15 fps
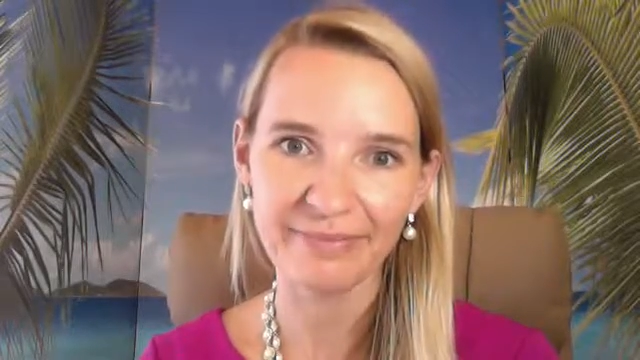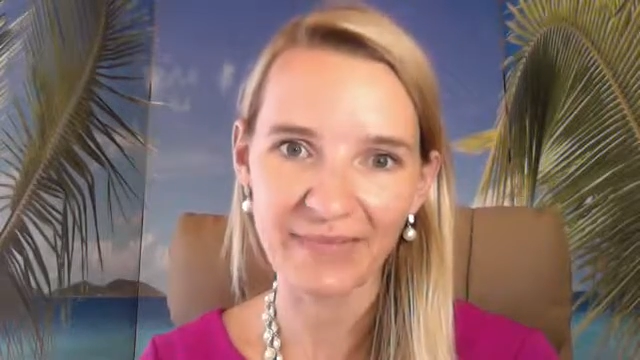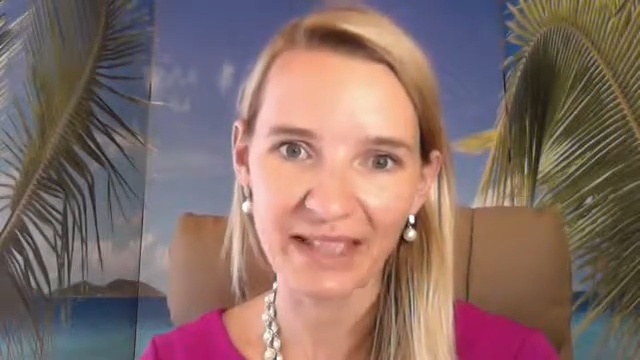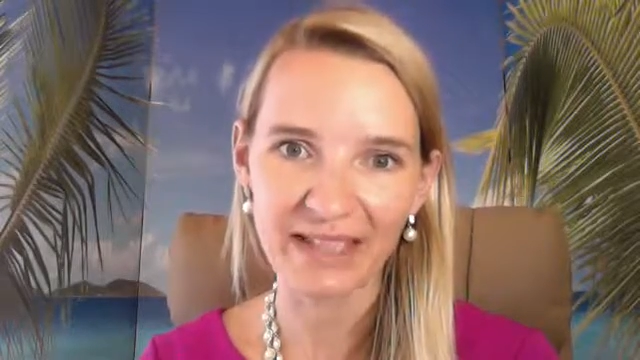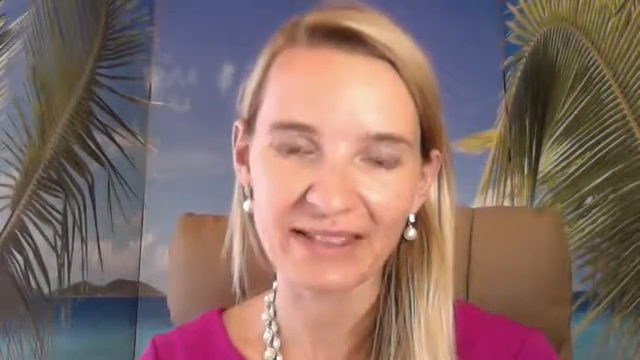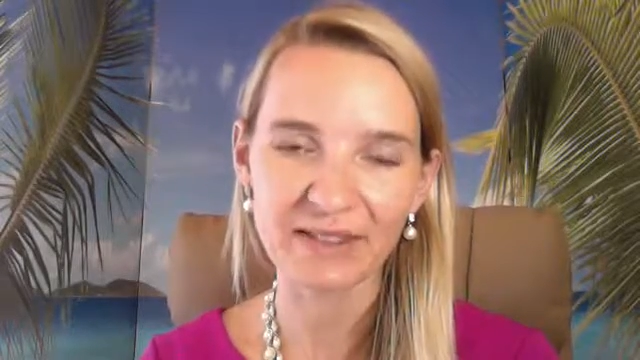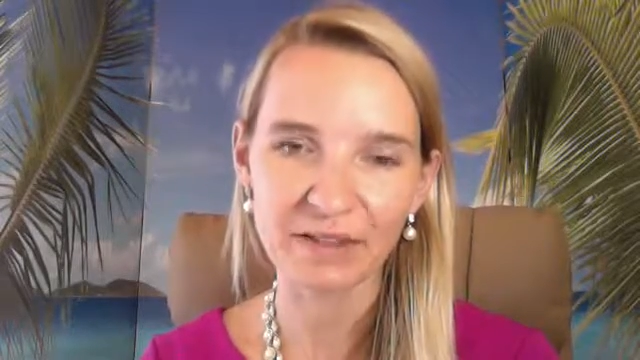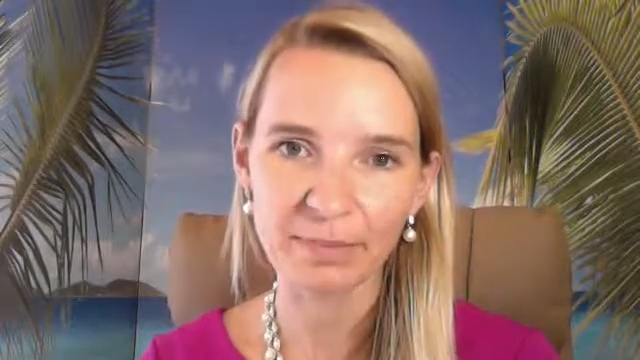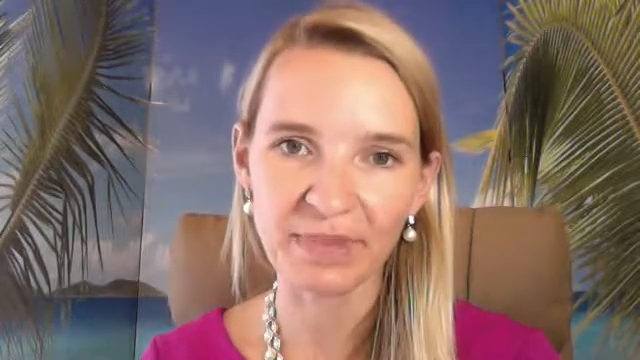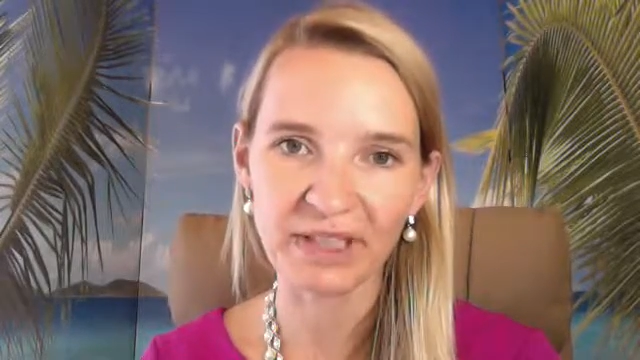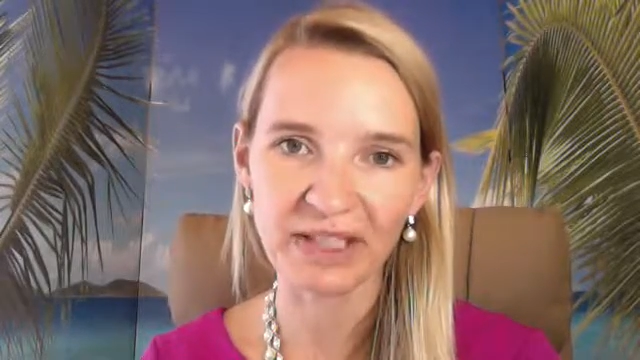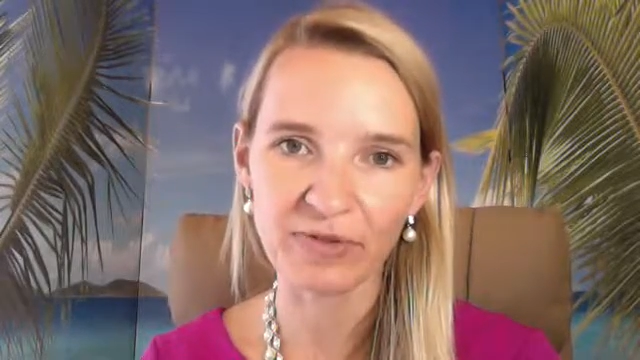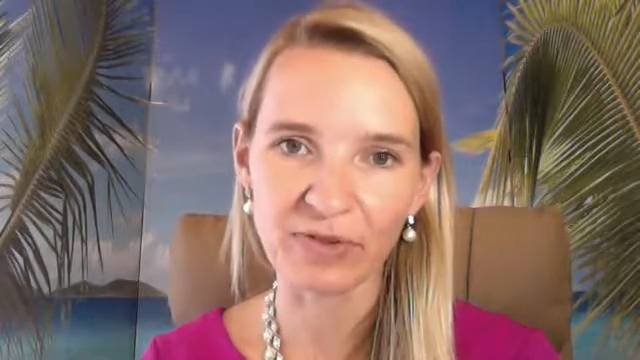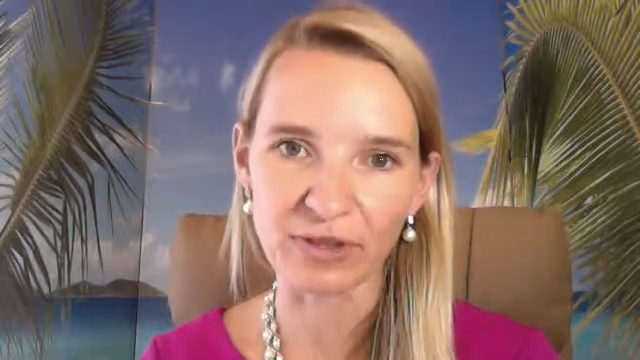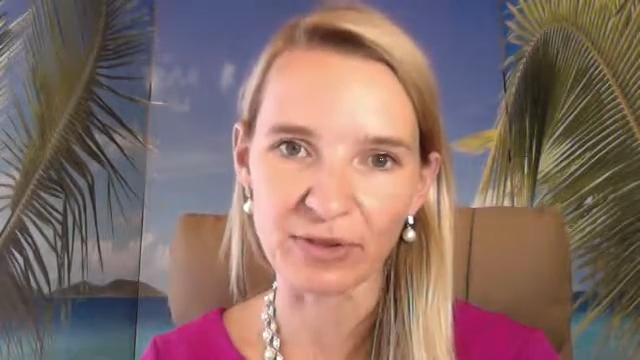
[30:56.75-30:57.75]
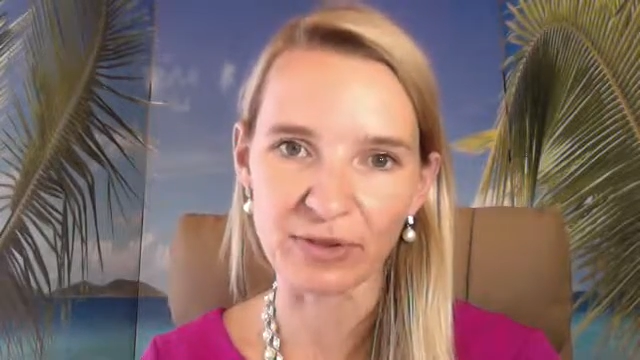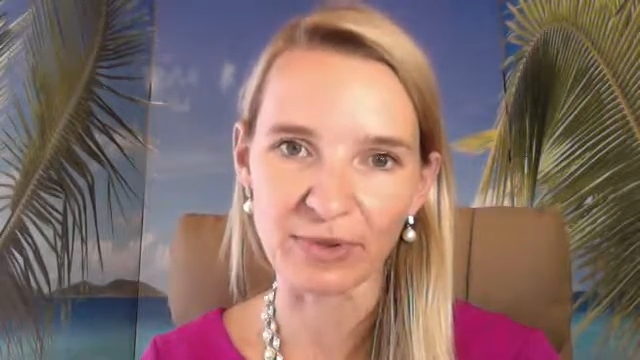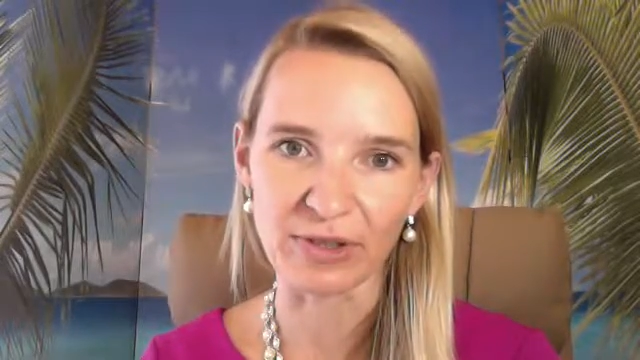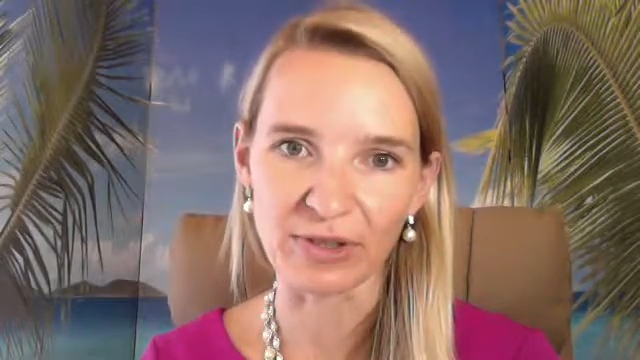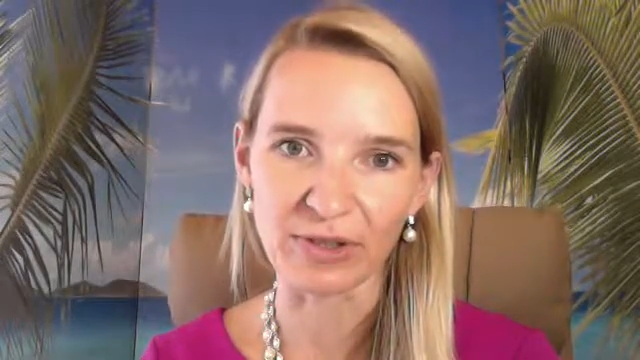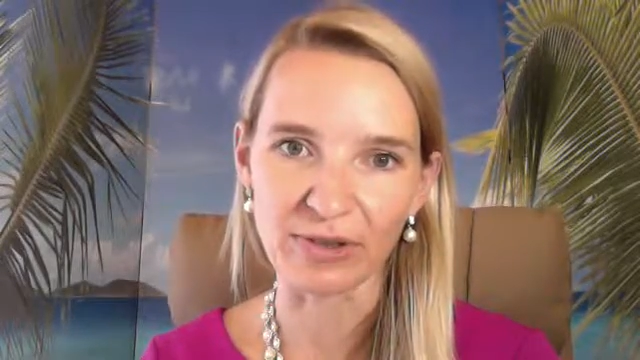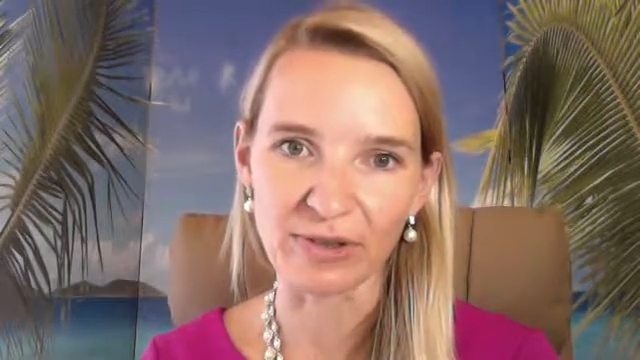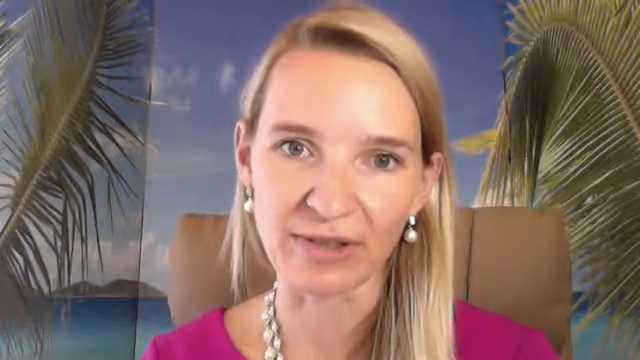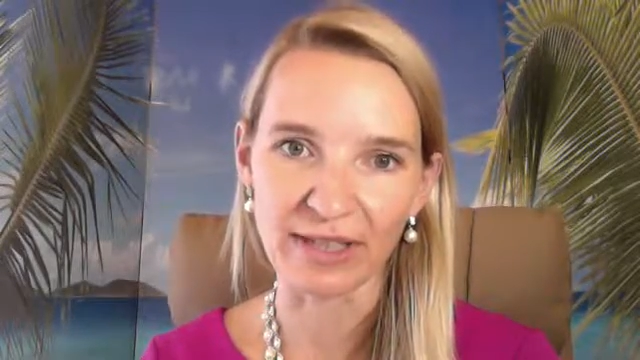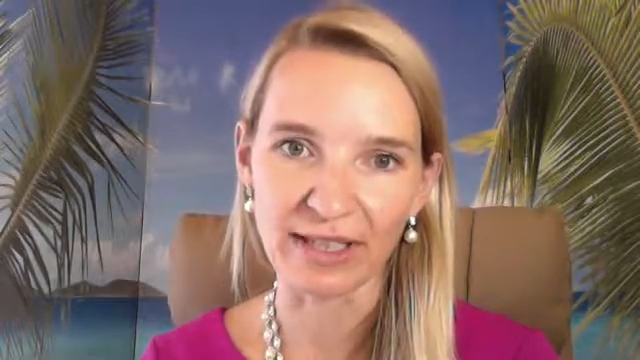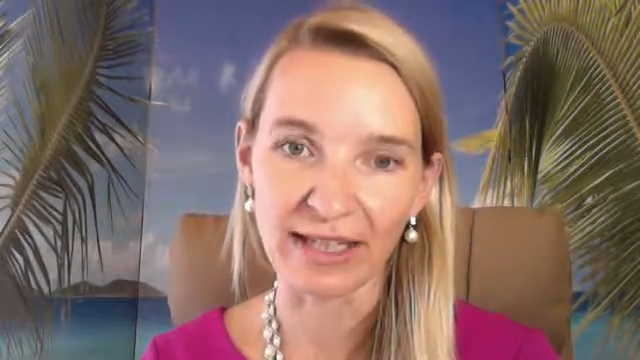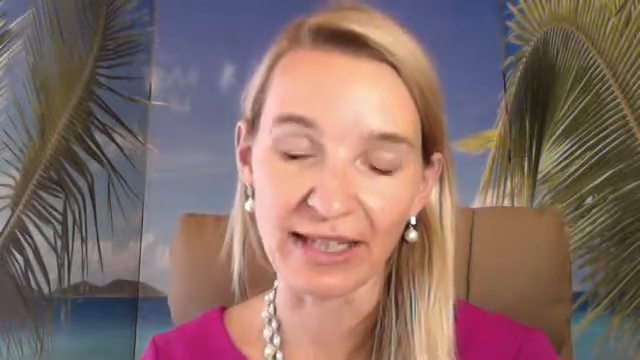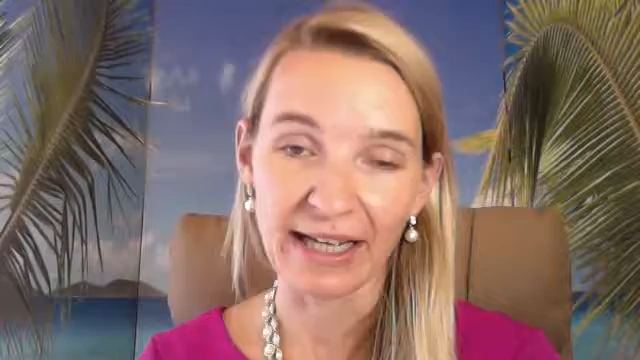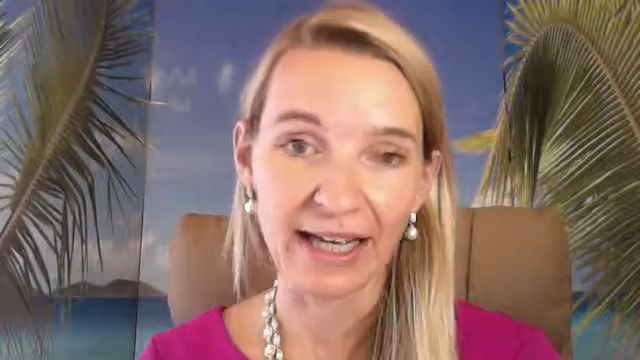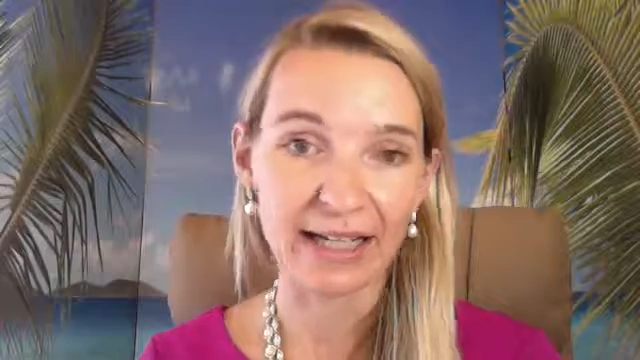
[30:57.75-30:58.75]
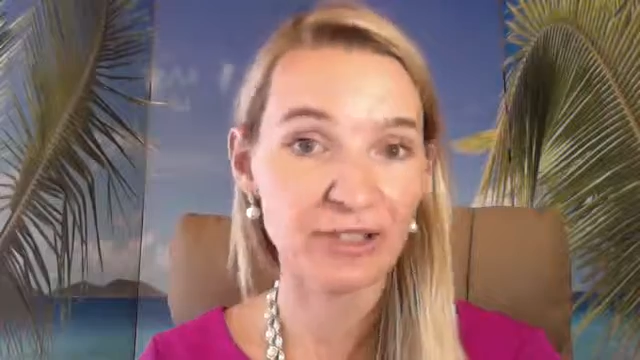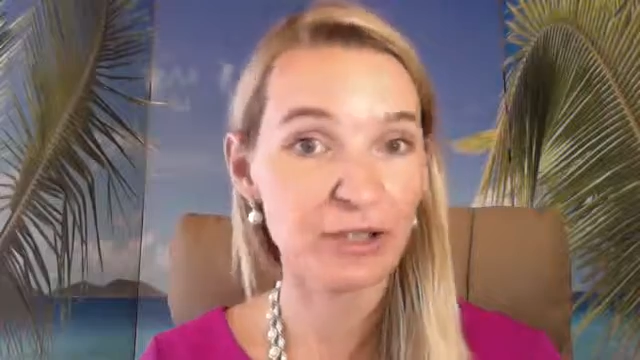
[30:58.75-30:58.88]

is to be vulnerable, and